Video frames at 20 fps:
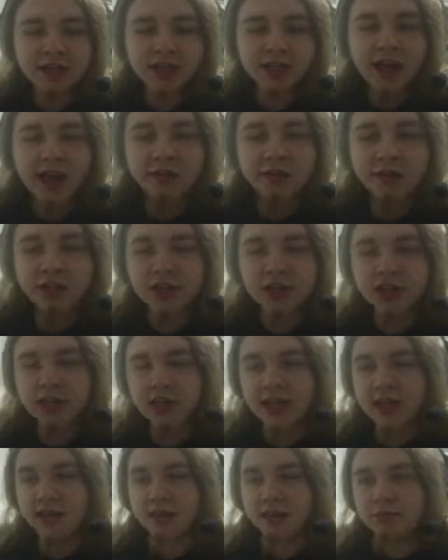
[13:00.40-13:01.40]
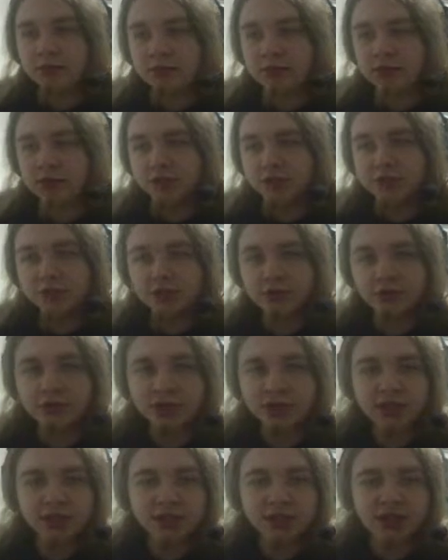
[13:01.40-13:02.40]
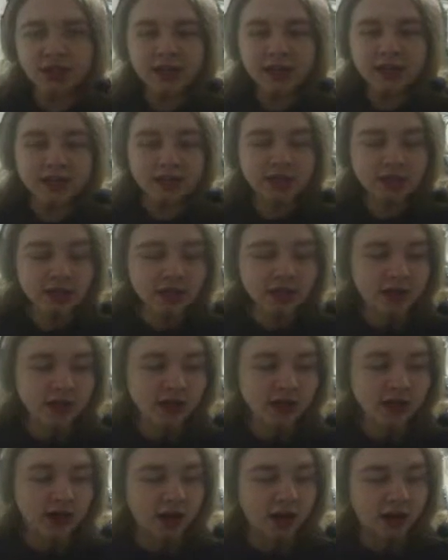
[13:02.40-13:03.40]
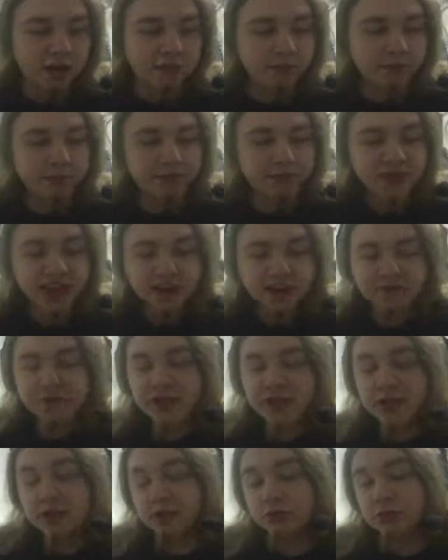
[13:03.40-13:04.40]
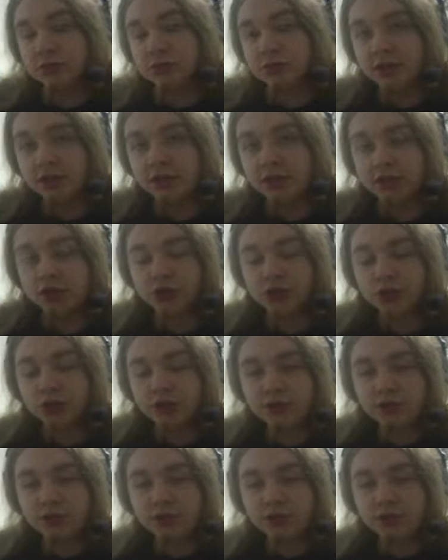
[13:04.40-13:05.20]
Everything like that. The bullets look really nice. It feels really good to control.